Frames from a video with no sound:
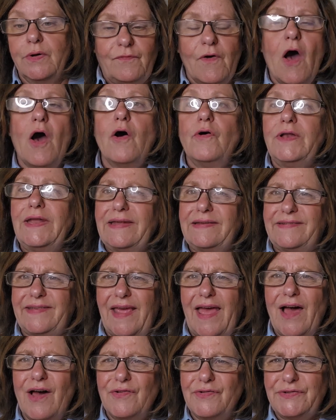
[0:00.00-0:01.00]
hone it
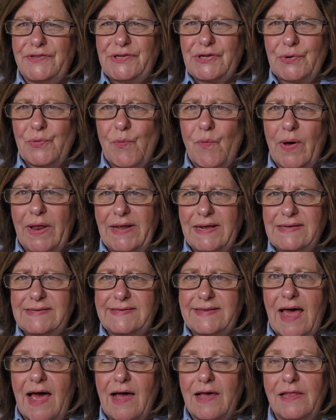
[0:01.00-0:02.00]
down to what
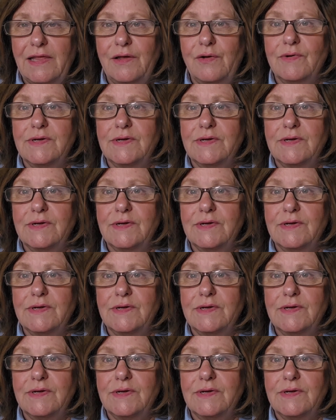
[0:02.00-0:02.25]
exactly